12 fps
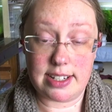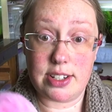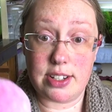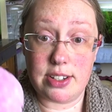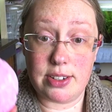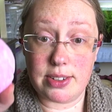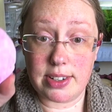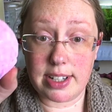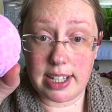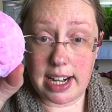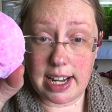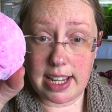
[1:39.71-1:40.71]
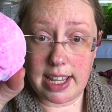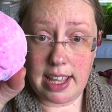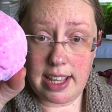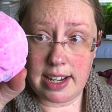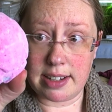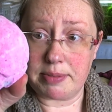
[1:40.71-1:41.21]
to get it
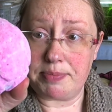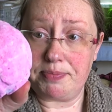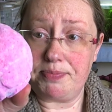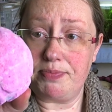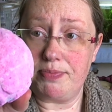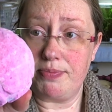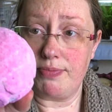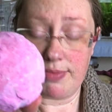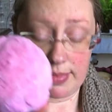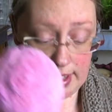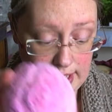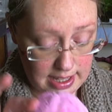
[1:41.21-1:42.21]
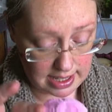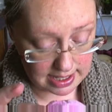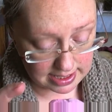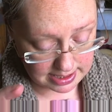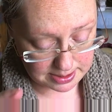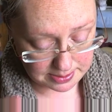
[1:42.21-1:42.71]
again.
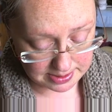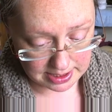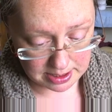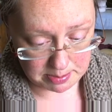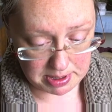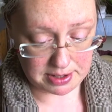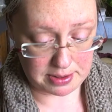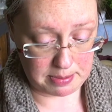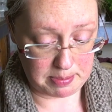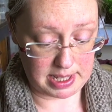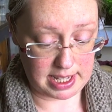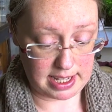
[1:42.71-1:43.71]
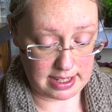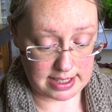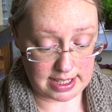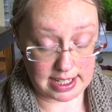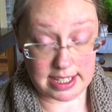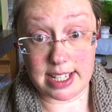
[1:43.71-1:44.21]
And this one's gone a bit crumbly because,
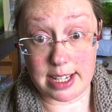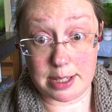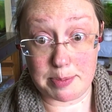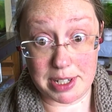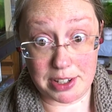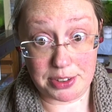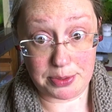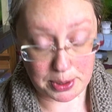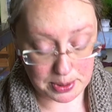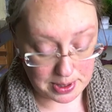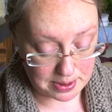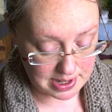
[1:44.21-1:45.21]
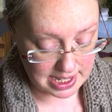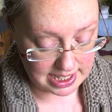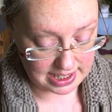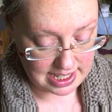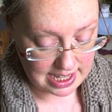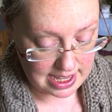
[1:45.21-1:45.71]
like I say, it's been lost for quite a
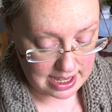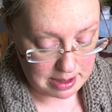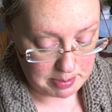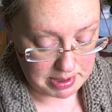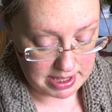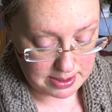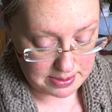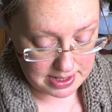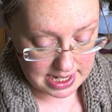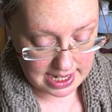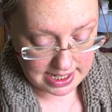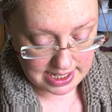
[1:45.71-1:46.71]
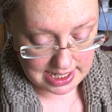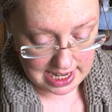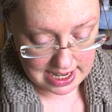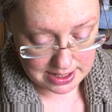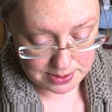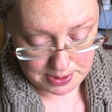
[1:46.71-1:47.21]
while. But this one actually
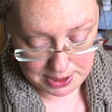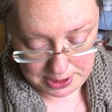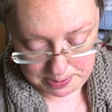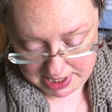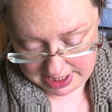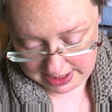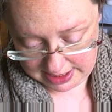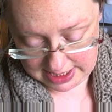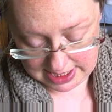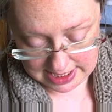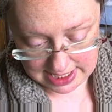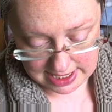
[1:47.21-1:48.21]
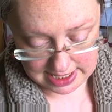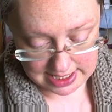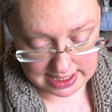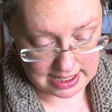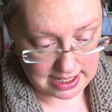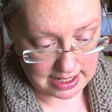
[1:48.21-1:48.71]
has rose petals inside
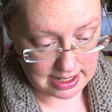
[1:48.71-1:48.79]
it.